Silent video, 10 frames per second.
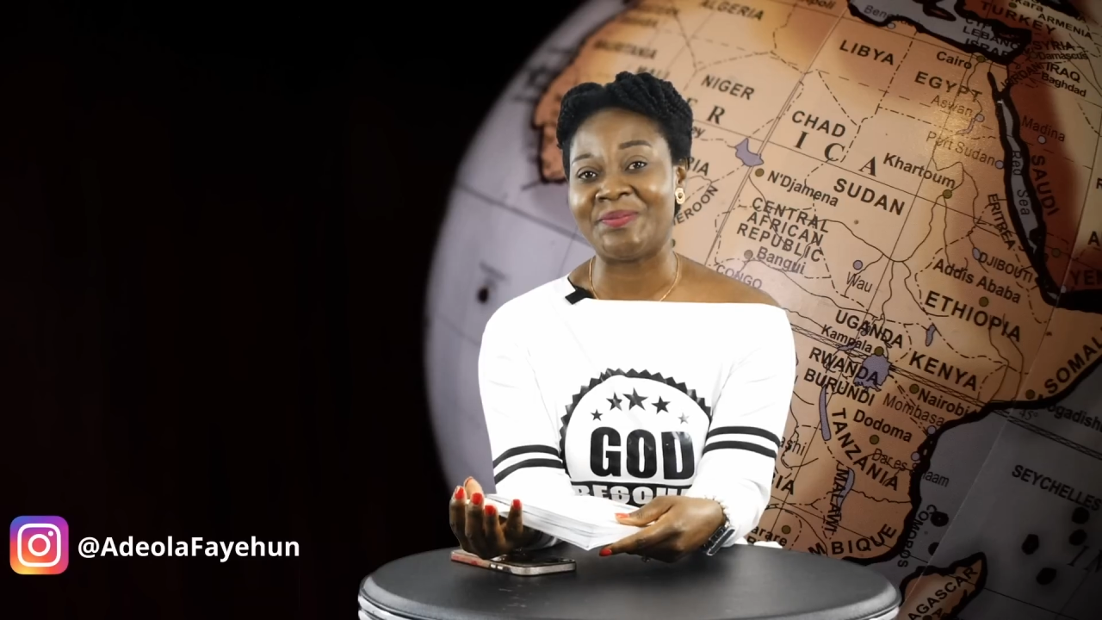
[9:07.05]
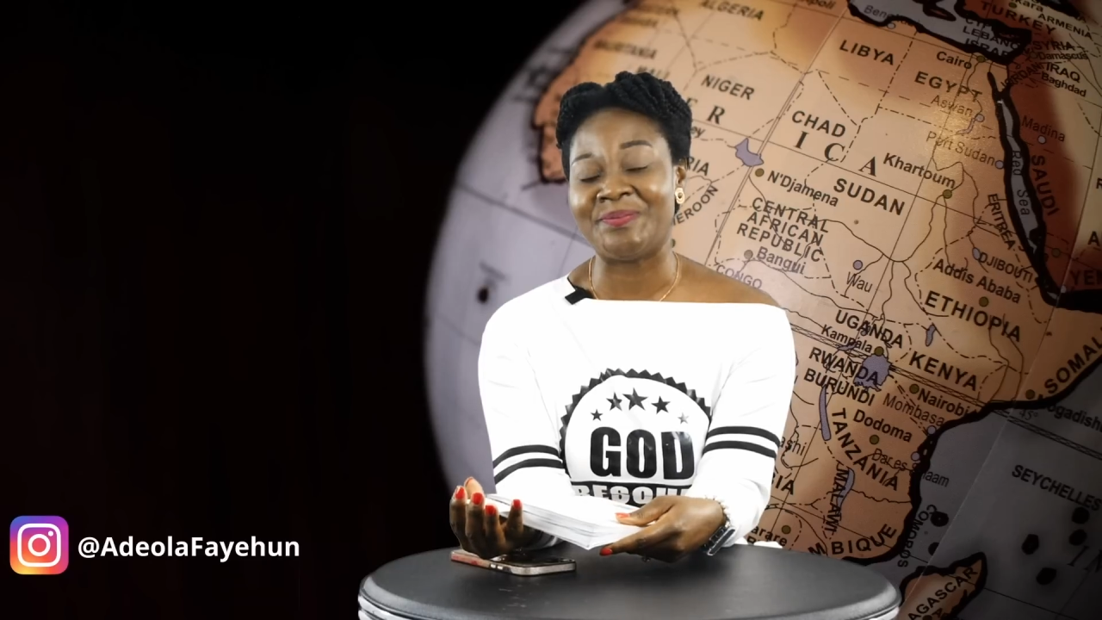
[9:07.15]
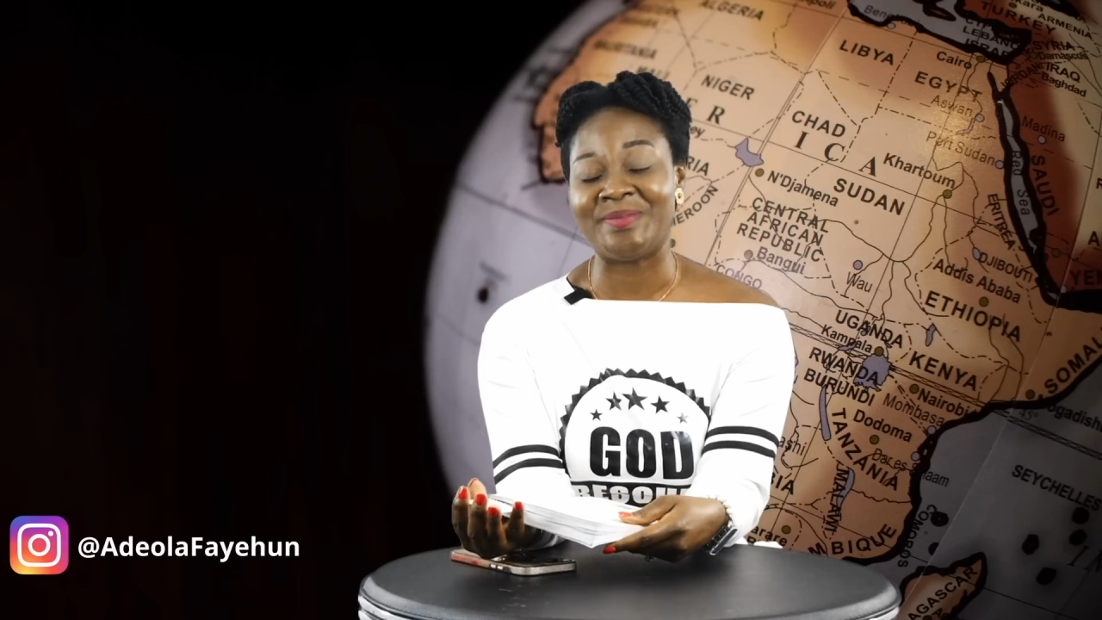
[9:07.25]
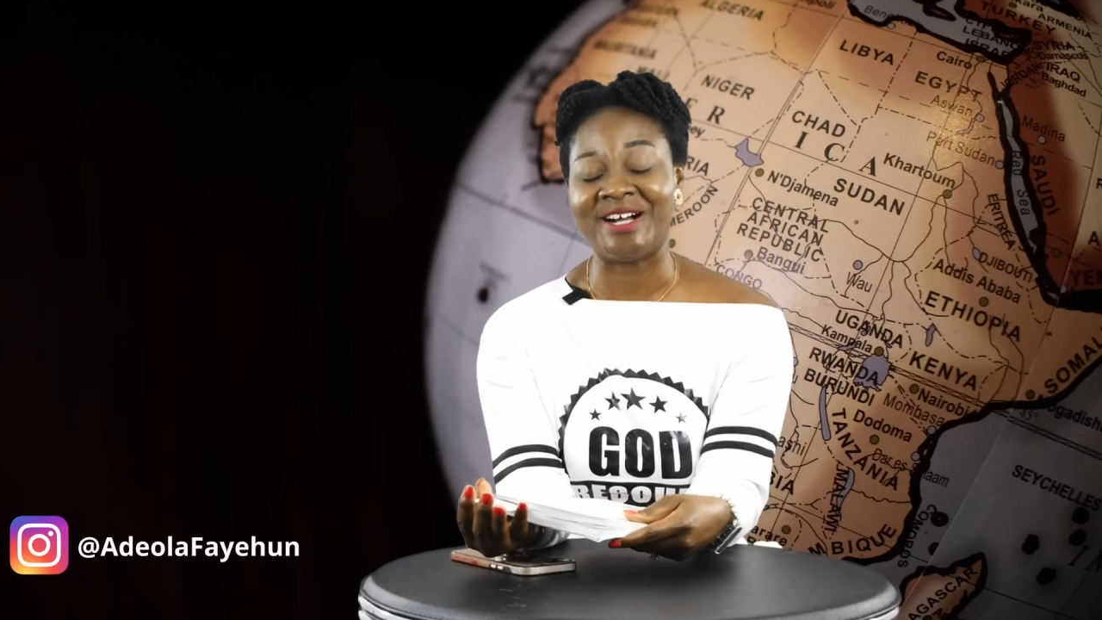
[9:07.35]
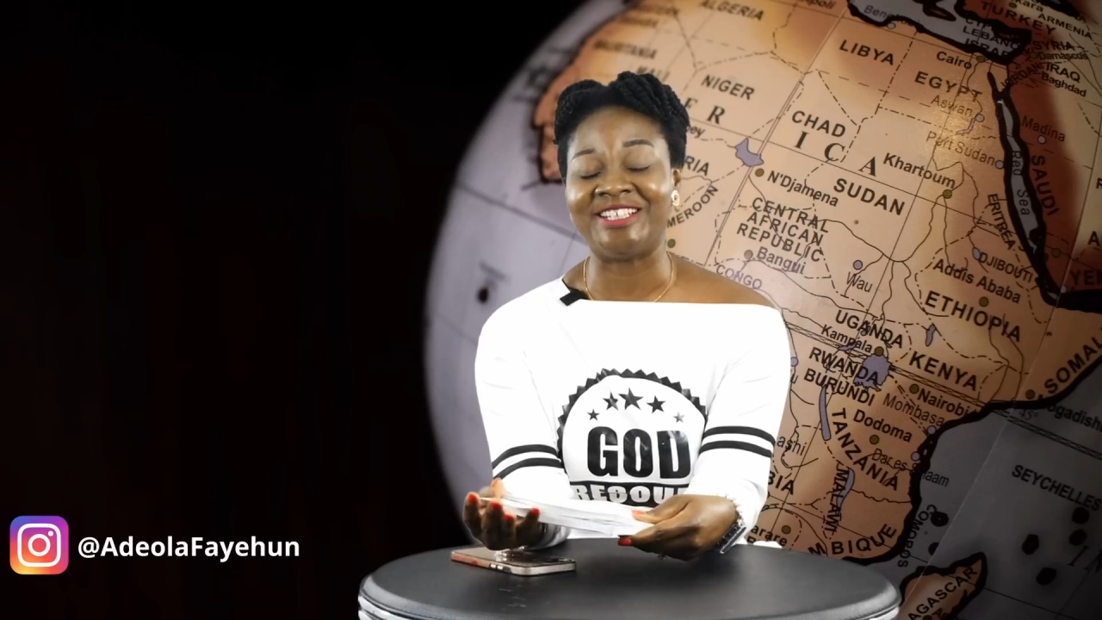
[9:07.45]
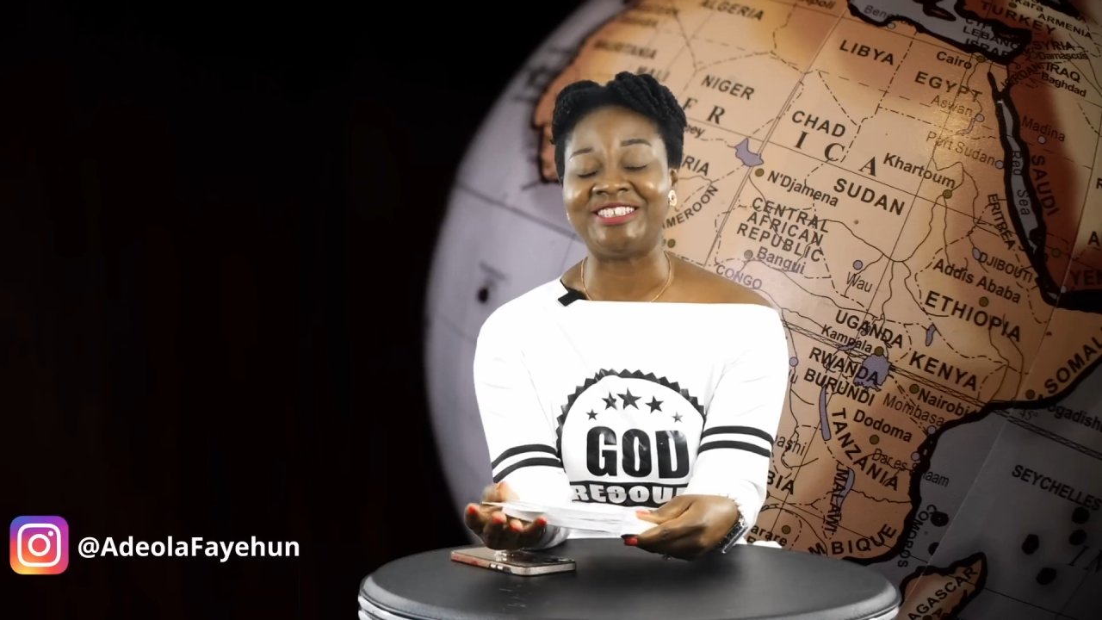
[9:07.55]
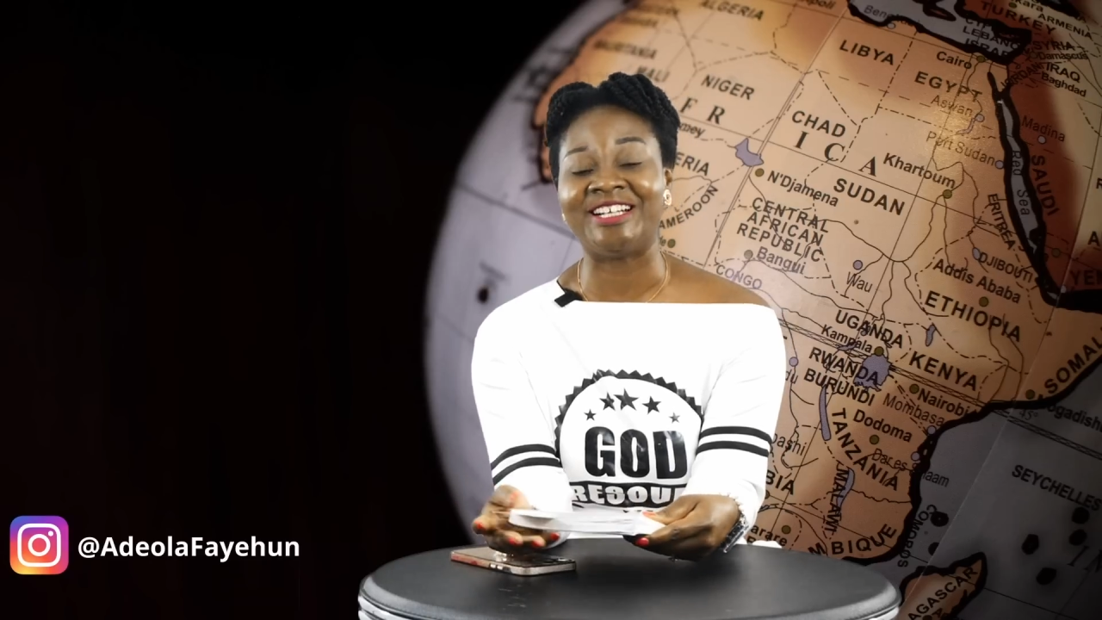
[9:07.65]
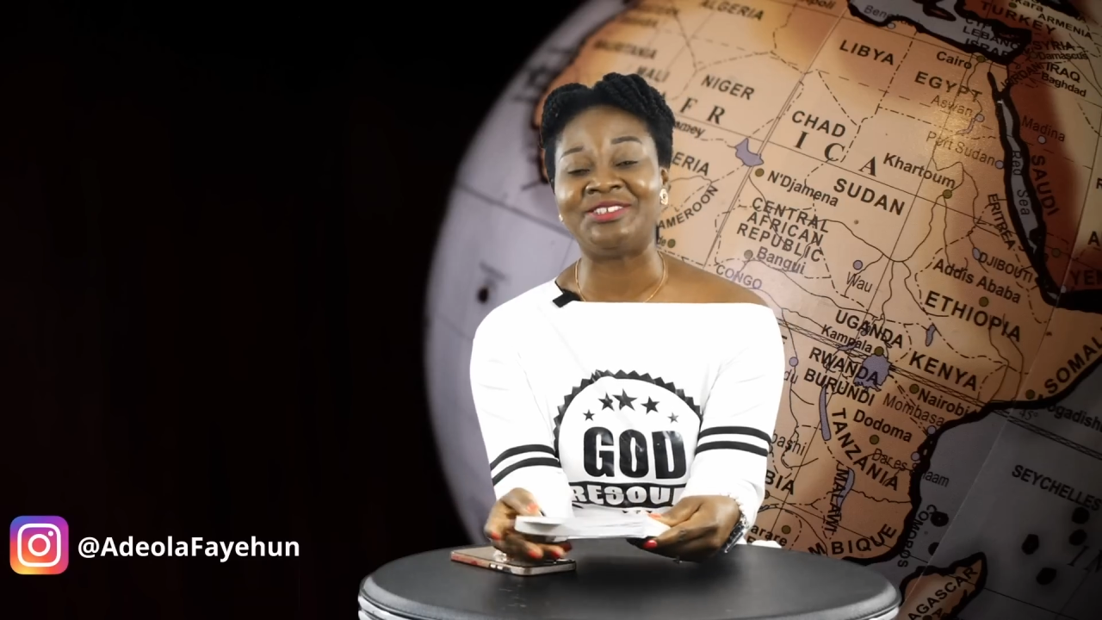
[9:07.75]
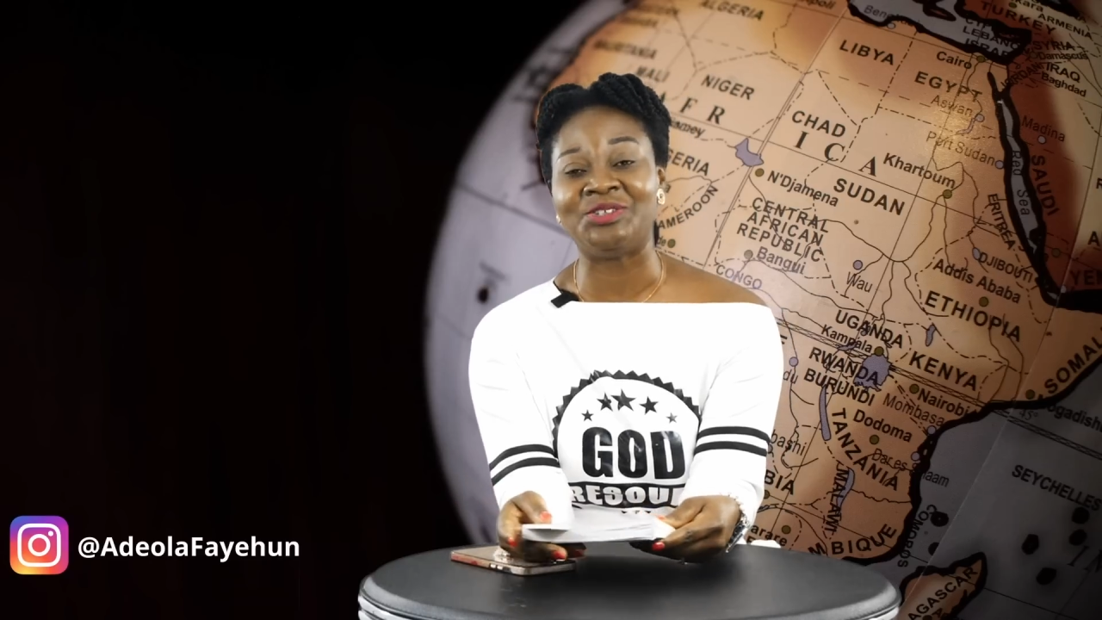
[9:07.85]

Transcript: matter